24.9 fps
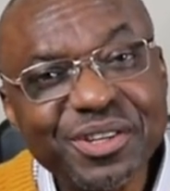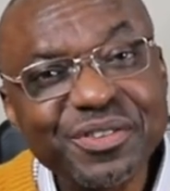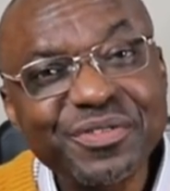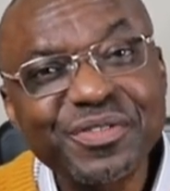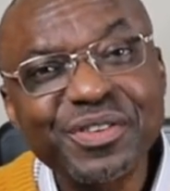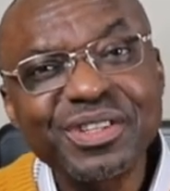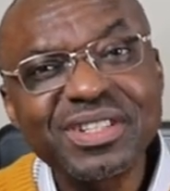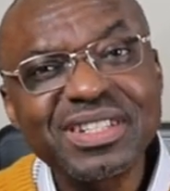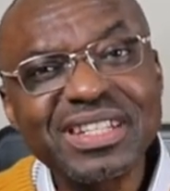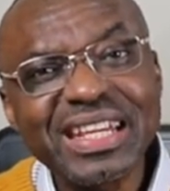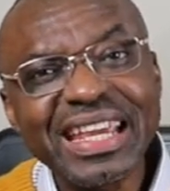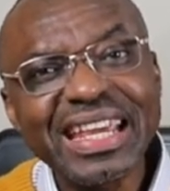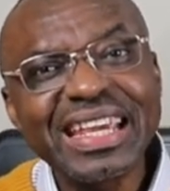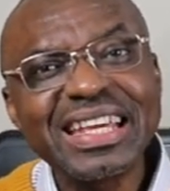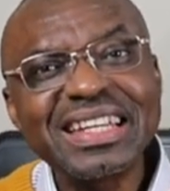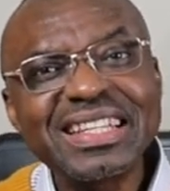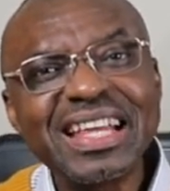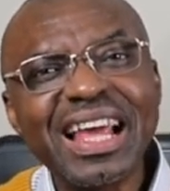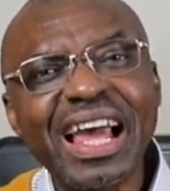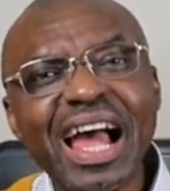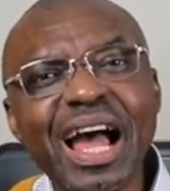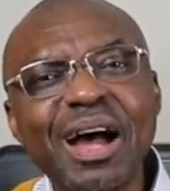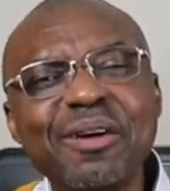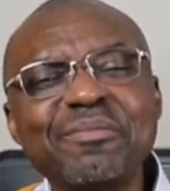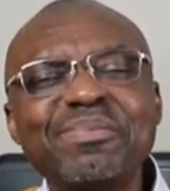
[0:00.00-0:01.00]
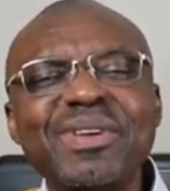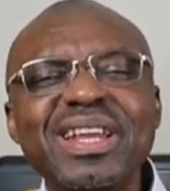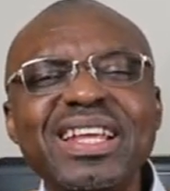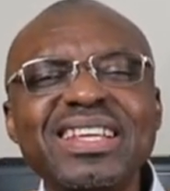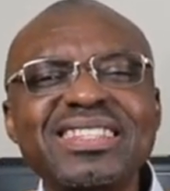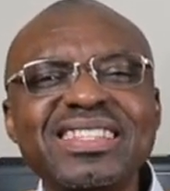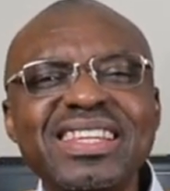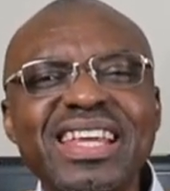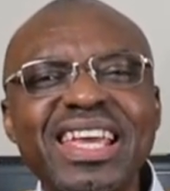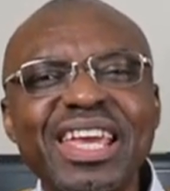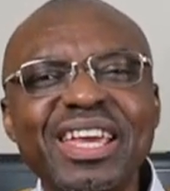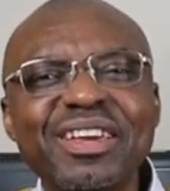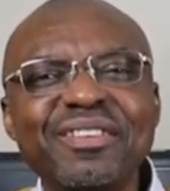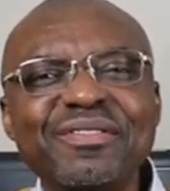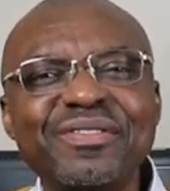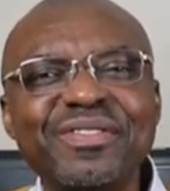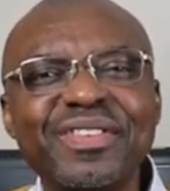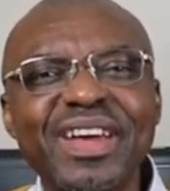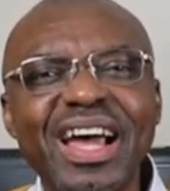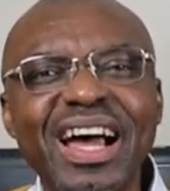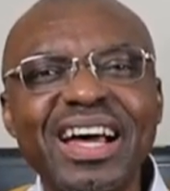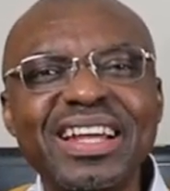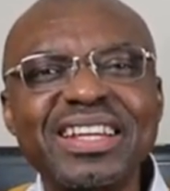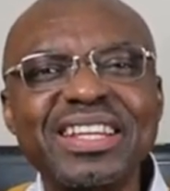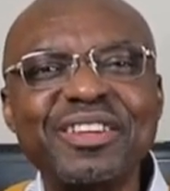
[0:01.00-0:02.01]
If you did, please
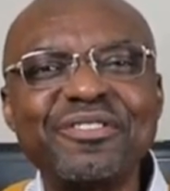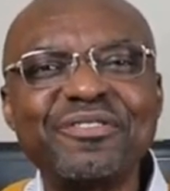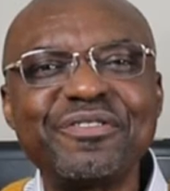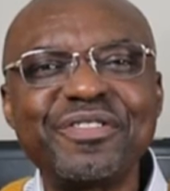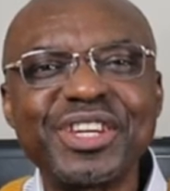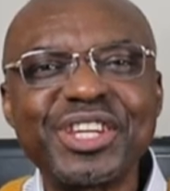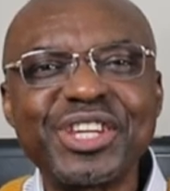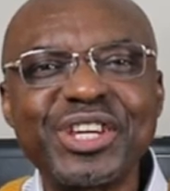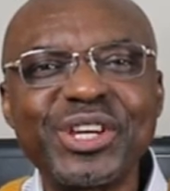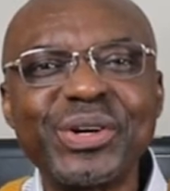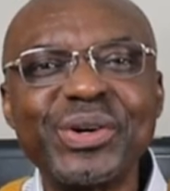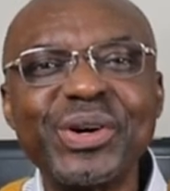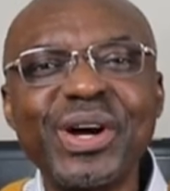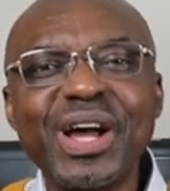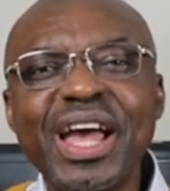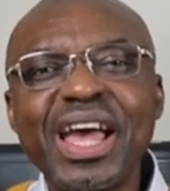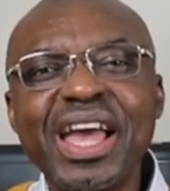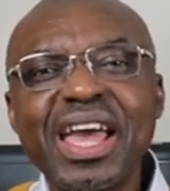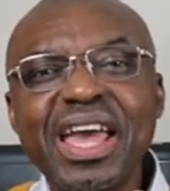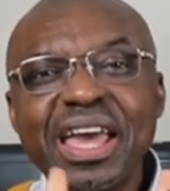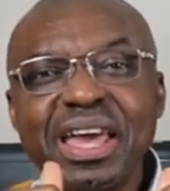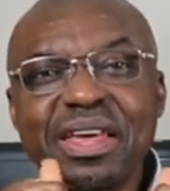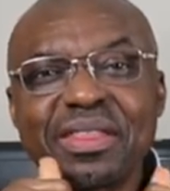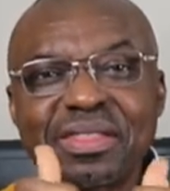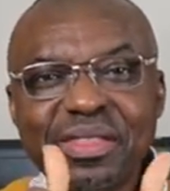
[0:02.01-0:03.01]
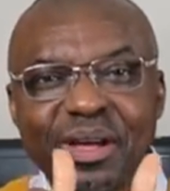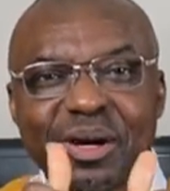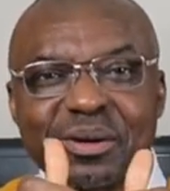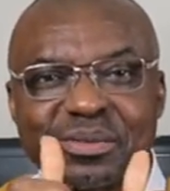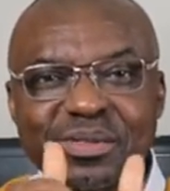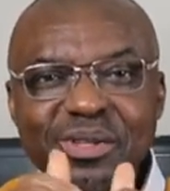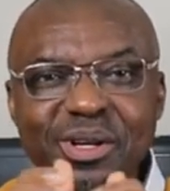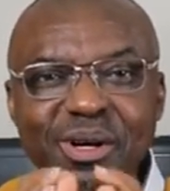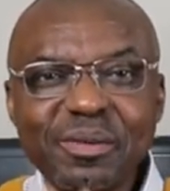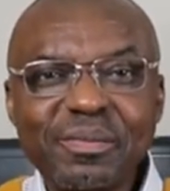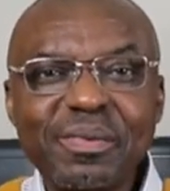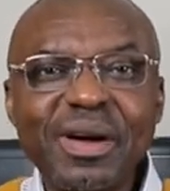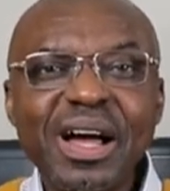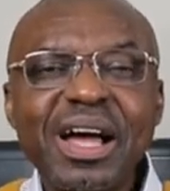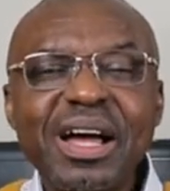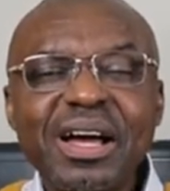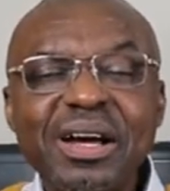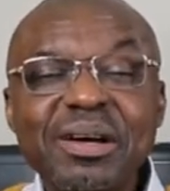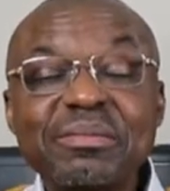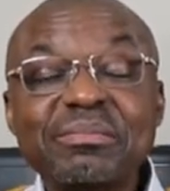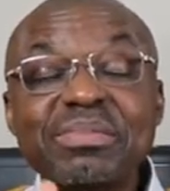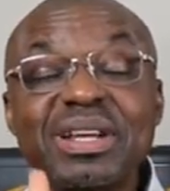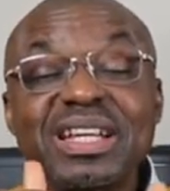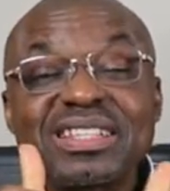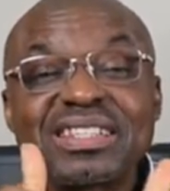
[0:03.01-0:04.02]
give the video a thumbs up,
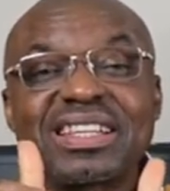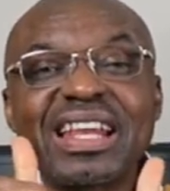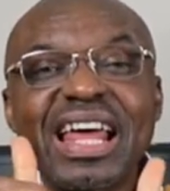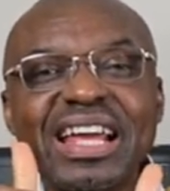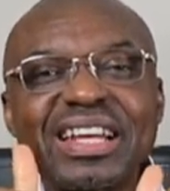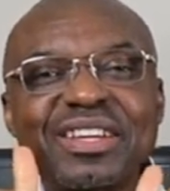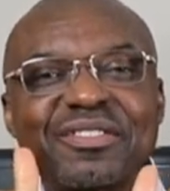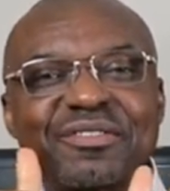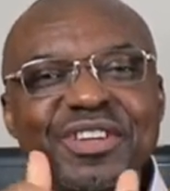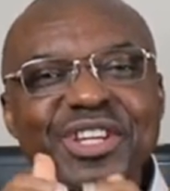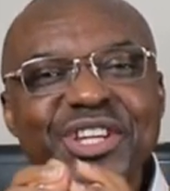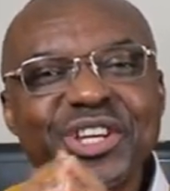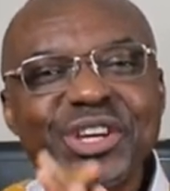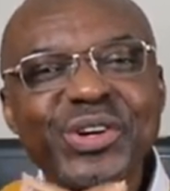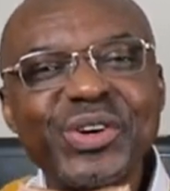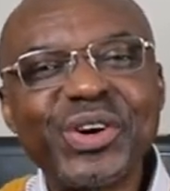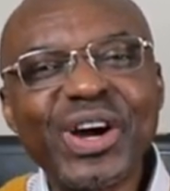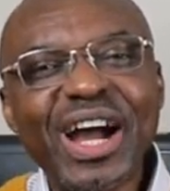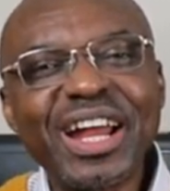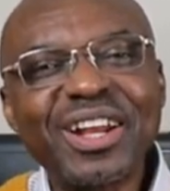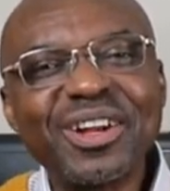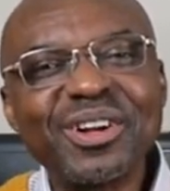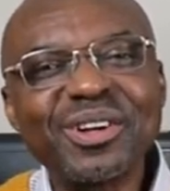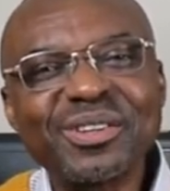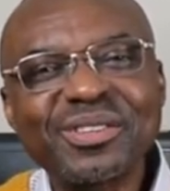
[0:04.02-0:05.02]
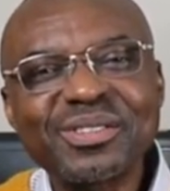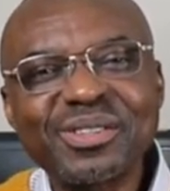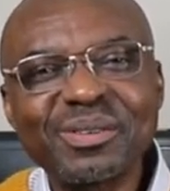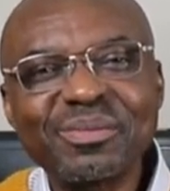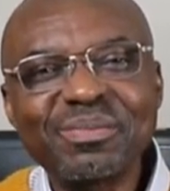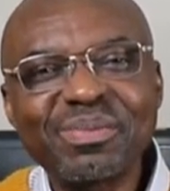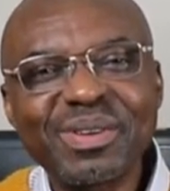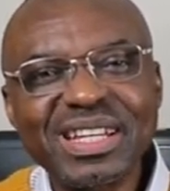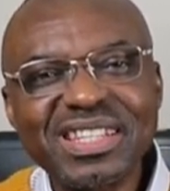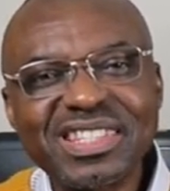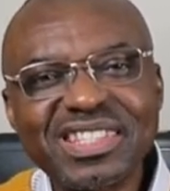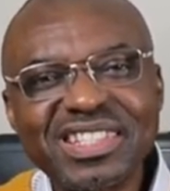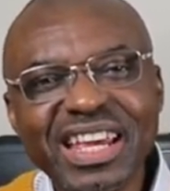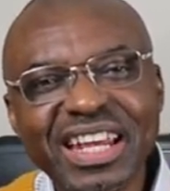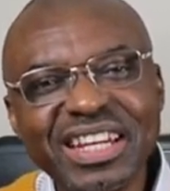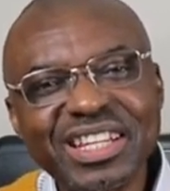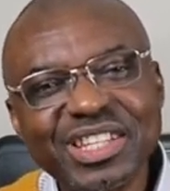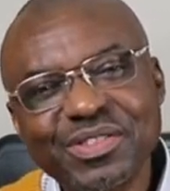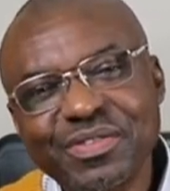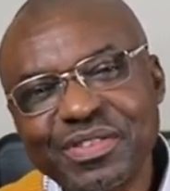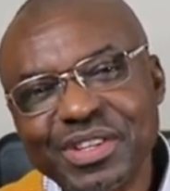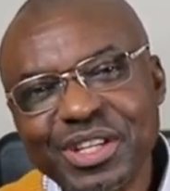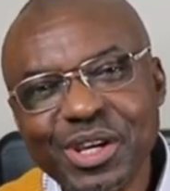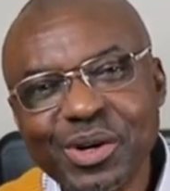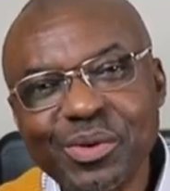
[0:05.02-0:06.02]
please like the video, and also please share
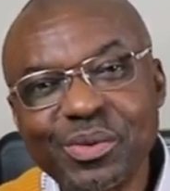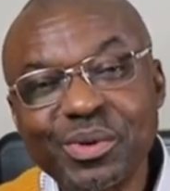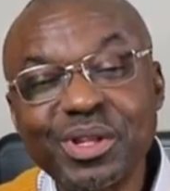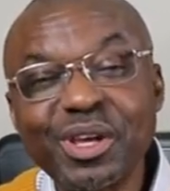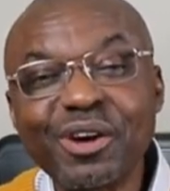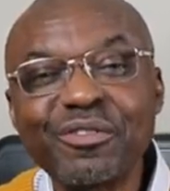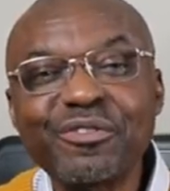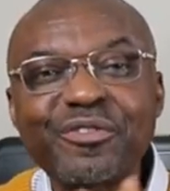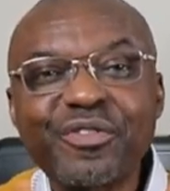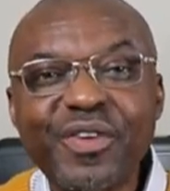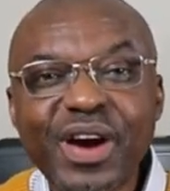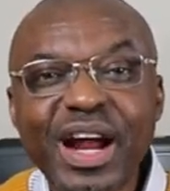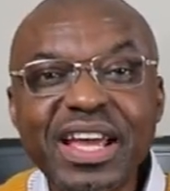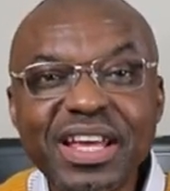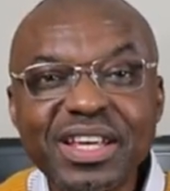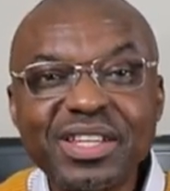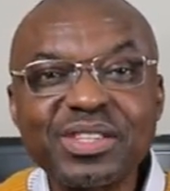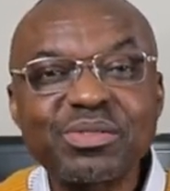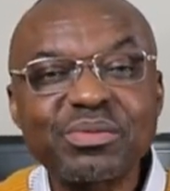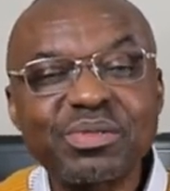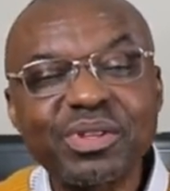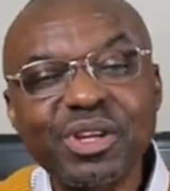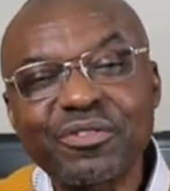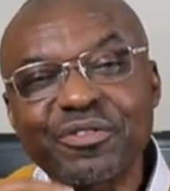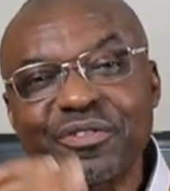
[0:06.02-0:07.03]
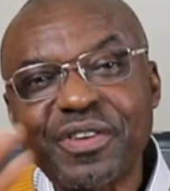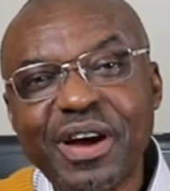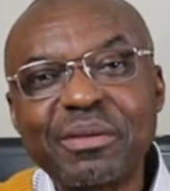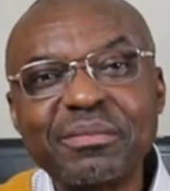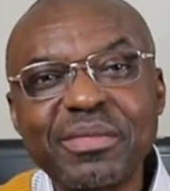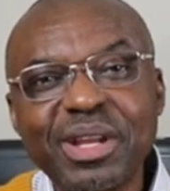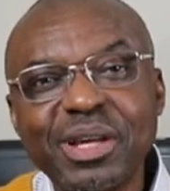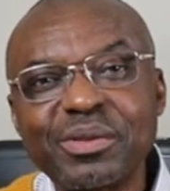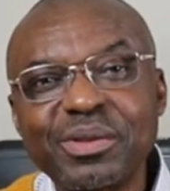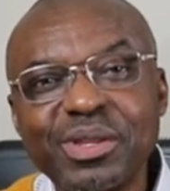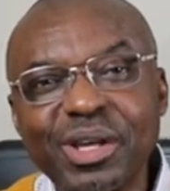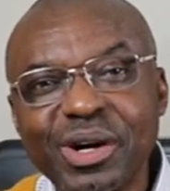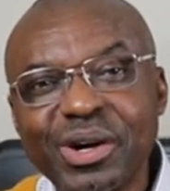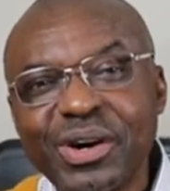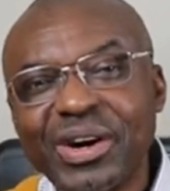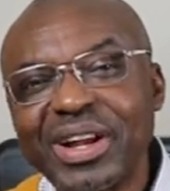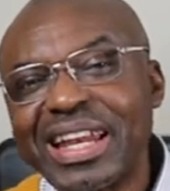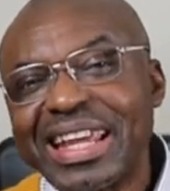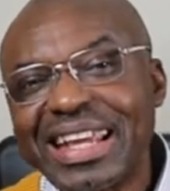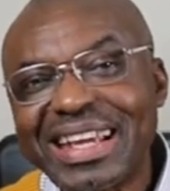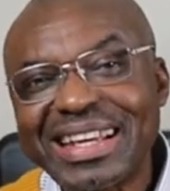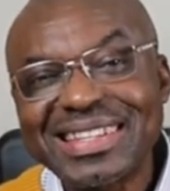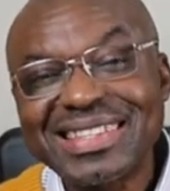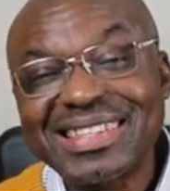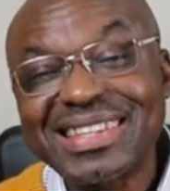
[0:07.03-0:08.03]
this video with your friends, with your family, with your
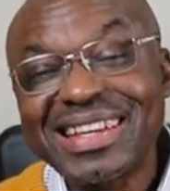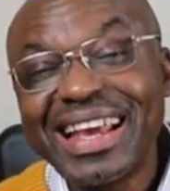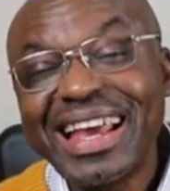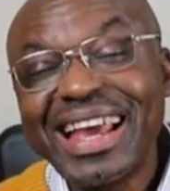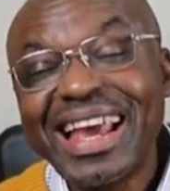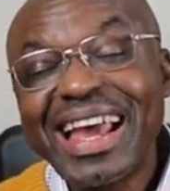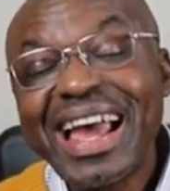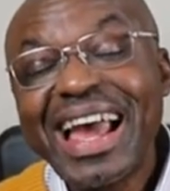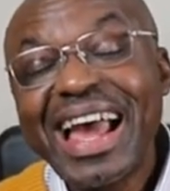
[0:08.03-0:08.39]
colleagues.